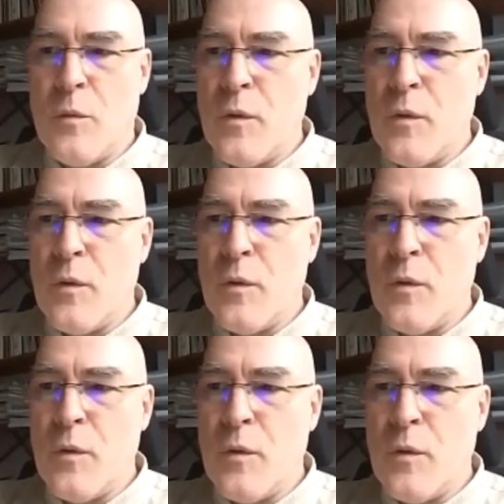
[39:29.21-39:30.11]
If we
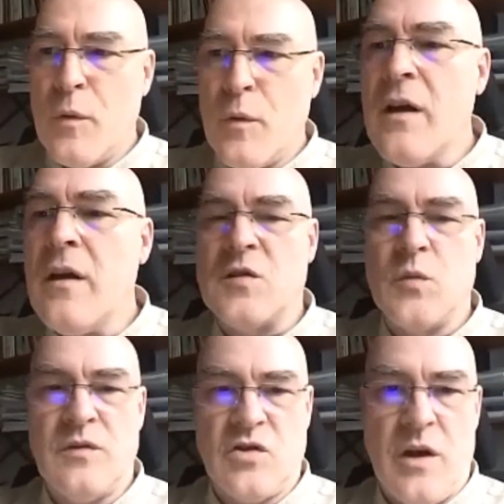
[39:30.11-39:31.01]
cut ties
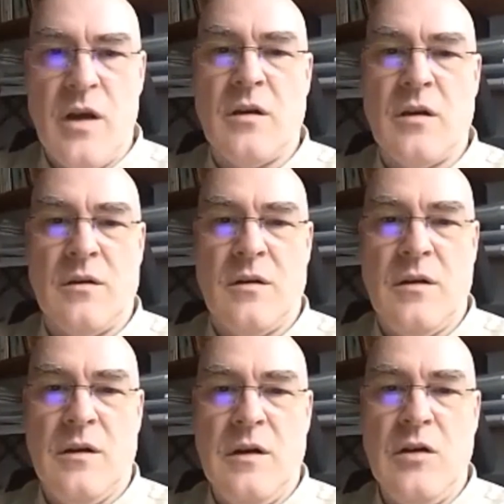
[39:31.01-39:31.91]
with China
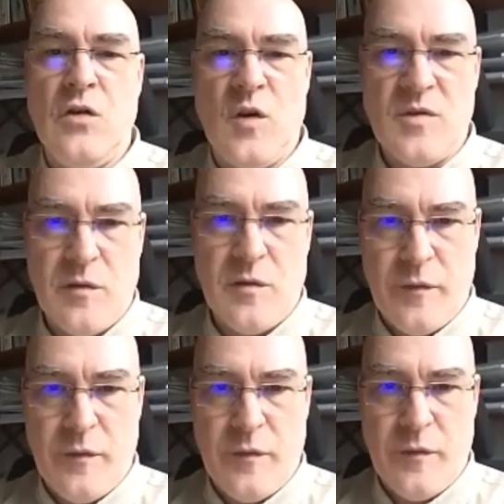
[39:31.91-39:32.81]
in terms
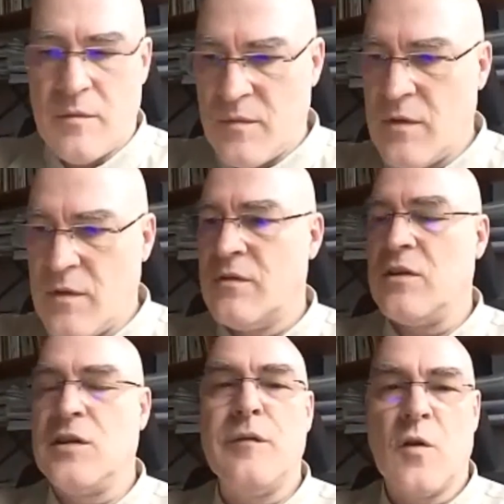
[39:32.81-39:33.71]
of
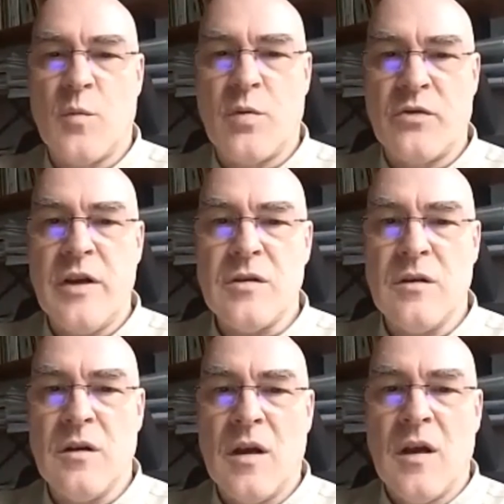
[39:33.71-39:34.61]
scientific
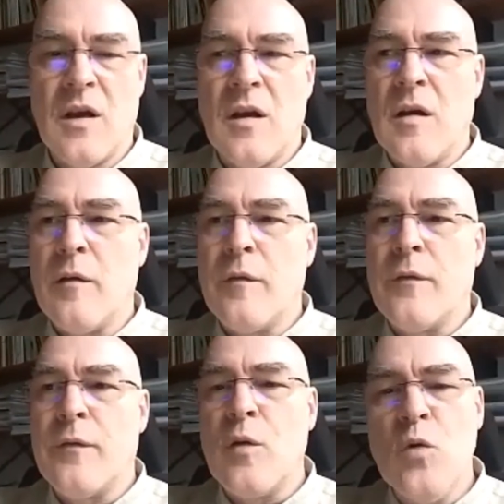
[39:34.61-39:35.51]
cooperation,
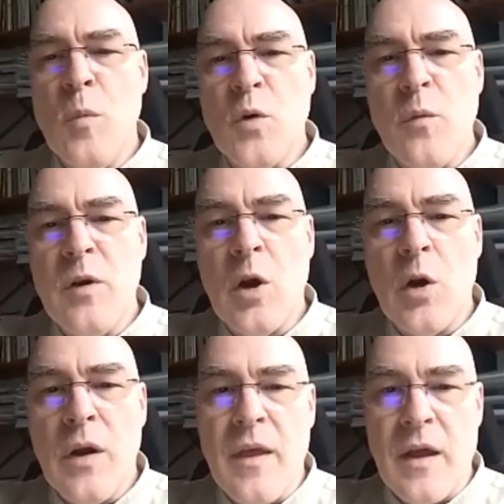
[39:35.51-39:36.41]
from whom do we
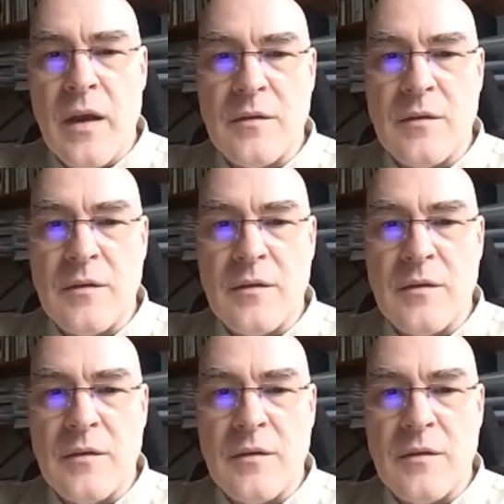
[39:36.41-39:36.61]
learn that?